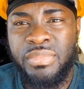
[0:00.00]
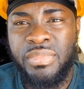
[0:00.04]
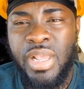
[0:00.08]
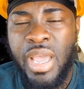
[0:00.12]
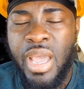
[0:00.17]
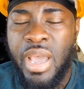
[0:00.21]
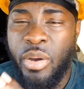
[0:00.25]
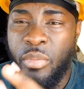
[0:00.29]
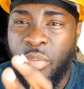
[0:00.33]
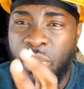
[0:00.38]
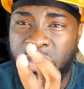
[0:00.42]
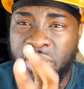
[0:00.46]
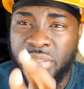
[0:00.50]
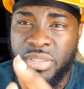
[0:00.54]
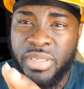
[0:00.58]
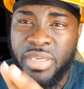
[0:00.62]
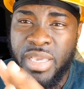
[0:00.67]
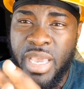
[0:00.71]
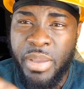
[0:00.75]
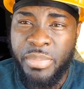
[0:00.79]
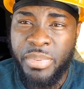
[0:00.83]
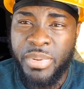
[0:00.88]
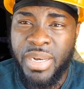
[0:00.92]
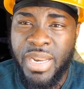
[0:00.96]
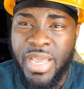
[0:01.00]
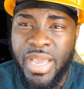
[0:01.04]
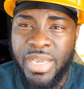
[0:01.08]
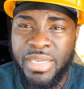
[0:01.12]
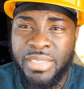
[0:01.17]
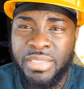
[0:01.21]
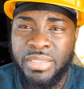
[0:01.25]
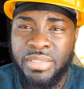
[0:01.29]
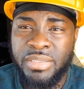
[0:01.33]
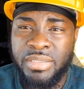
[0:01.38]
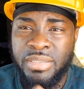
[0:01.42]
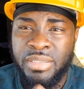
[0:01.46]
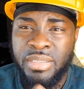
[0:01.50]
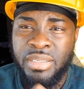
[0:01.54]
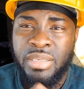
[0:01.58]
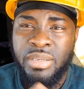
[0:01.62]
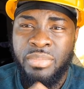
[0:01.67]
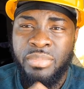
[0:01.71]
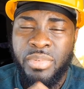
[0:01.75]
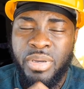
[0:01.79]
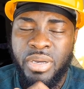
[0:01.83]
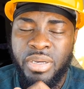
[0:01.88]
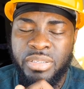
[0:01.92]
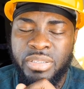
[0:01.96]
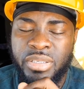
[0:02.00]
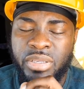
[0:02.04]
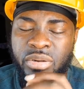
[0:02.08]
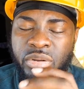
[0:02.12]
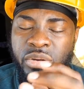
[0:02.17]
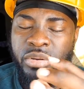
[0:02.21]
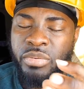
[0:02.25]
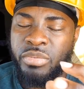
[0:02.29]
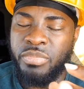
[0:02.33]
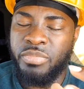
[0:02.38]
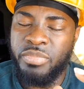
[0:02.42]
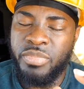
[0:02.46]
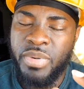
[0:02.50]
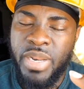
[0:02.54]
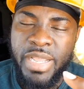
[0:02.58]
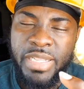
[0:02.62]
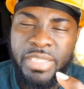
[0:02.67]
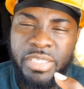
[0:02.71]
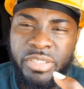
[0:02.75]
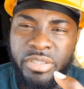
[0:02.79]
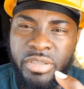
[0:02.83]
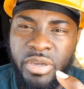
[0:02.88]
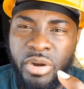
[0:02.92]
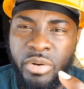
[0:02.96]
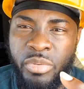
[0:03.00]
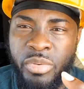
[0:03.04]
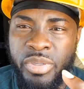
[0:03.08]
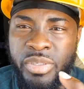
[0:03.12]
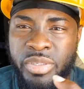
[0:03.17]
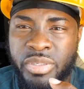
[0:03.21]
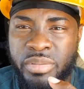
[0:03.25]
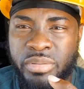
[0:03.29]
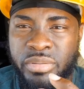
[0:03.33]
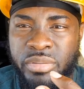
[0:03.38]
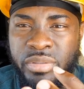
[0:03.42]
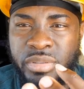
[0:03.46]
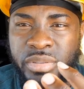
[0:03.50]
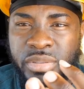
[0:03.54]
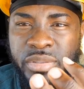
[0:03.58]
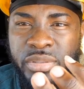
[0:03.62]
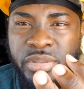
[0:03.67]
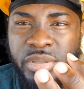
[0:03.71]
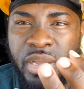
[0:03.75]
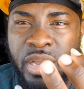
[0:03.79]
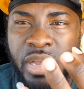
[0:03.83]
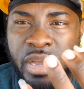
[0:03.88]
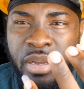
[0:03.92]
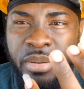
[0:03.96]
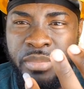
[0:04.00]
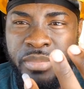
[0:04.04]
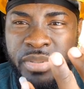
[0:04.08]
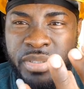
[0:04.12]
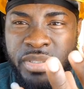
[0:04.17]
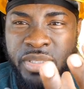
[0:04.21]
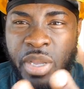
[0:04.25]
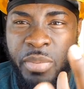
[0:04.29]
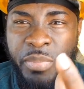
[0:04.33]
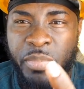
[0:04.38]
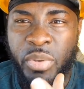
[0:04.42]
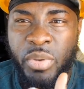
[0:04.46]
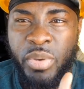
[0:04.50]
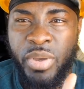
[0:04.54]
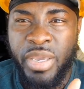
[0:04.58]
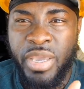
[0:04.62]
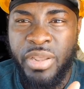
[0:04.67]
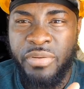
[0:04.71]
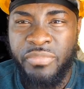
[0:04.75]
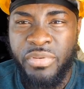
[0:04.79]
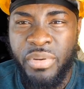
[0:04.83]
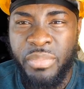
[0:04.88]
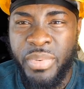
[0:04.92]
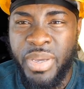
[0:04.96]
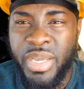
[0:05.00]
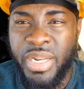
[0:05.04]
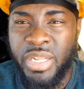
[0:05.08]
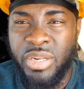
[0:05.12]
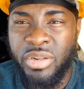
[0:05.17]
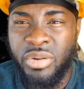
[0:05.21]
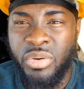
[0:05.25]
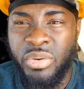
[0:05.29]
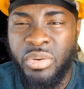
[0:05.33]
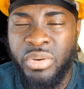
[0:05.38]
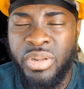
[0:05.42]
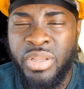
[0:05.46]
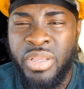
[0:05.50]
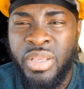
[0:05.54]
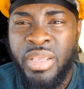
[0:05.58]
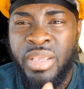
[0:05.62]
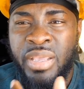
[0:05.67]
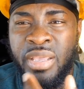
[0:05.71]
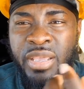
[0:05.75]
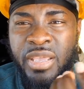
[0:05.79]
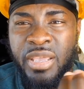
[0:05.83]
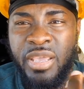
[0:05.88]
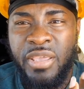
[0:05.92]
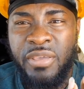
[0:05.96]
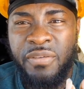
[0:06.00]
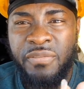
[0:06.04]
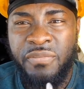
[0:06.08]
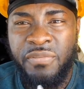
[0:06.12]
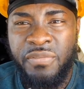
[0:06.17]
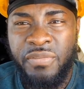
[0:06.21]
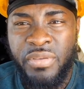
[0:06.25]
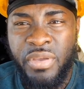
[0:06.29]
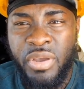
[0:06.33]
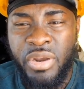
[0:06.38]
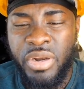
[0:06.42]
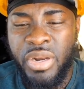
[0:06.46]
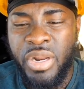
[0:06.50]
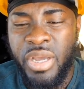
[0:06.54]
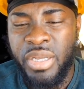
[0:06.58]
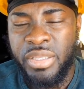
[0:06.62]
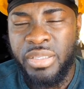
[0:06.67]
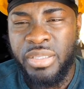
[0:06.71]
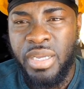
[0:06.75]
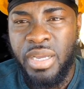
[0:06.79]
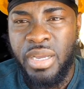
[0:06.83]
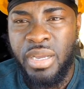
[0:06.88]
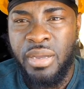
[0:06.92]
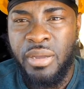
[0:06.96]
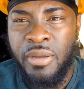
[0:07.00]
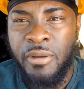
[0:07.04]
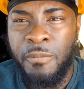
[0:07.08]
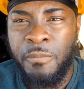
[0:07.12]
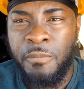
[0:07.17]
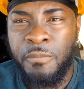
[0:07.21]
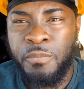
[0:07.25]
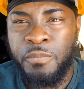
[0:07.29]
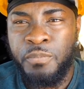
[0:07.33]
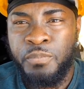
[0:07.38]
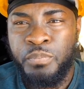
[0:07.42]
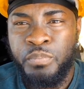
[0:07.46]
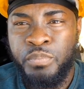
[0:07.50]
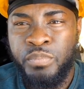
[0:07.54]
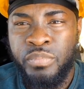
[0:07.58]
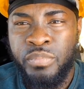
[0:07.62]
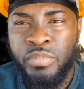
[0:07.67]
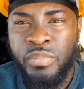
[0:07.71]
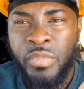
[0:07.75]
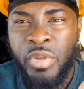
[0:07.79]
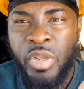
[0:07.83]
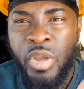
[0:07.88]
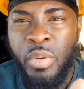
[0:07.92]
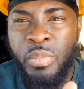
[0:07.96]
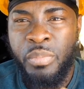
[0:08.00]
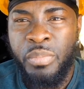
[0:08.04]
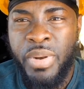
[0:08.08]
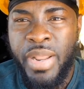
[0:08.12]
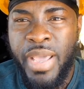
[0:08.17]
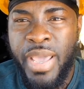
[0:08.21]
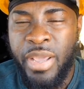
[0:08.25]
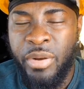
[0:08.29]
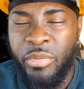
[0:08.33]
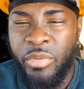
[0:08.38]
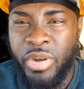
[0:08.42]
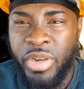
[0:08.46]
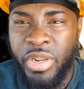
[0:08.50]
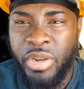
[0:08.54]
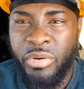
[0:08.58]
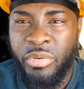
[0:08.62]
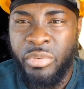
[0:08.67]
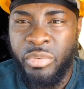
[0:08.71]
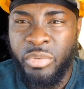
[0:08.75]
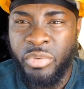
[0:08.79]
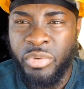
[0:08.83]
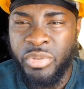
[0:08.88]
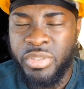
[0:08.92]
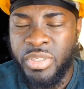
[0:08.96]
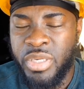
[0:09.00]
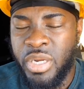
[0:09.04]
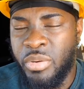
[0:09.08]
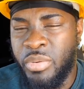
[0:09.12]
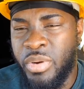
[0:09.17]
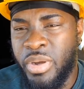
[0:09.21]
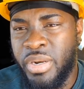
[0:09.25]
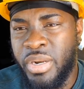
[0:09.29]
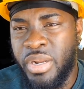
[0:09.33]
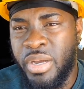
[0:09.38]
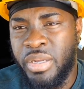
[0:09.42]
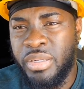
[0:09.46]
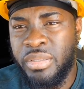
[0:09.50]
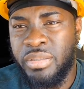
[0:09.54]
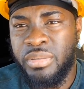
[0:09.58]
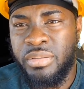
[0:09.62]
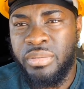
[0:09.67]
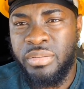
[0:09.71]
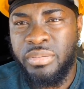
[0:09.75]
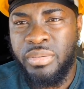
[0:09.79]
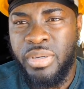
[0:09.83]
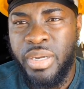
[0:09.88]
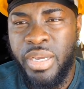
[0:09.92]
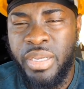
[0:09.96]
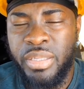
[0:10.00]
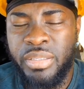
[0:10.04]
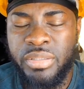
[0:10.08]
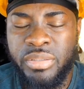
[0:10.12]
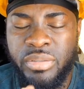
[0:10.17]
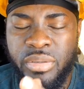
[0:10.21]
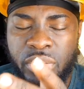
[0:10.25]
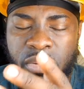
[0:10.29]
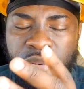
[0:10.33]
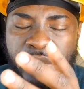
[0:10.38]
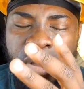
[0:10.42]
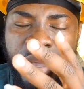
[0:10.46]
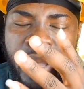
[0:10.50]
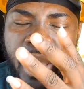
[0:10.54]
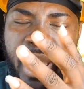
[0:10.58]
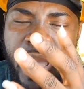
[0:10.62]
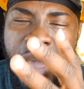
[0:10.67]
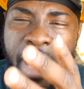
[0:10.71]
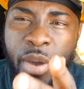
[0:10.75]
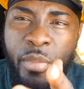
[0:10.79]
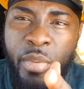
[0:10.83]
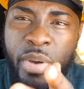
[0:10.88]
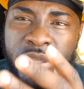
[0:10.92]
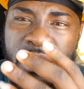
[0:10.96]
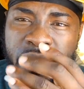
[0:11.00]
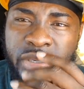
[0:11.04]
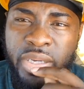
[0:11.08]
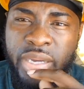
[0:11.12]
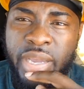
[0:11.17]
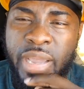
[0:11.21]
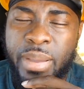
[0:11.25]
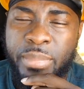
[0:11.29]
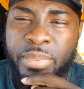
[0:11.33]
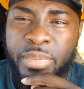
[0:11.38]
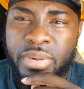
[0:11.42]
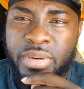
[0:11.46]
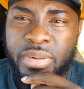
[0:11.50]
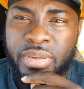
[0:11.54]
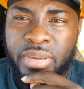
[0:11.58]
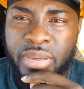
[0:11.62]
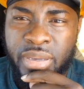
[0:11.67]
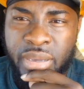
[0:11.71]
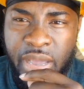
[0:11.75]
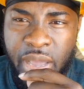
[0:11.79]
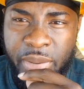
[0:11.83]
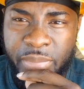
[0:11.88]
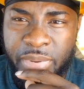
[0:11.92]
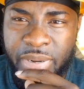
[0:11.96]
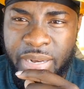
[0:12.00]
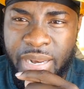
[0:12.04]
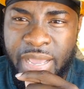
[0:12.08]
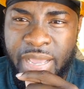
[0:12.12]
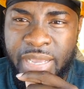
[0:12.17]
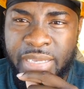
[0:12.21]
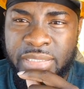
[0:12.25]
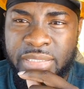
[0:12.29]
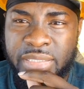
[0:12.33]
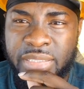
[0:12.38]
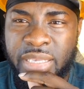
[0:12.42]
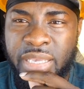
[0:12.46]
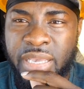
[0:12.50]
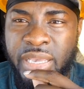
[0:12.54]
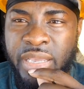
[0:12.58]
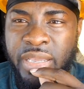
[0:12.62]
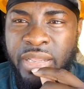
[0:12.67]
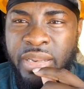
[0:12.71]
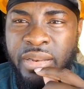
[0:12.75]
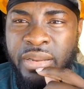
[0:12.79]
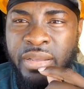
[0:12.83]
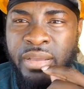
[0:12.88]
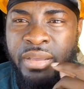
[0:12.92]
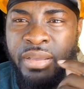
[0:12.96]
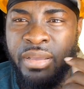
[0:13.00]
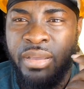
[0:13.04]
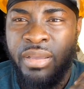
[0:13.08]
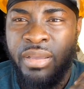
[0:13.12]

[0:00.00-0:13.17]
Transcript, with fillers: I went to cab class because, you know, Landstar will um, stop you again from getting load if you're not um, complying with their rules or whatnot right? So I went to cap cap class in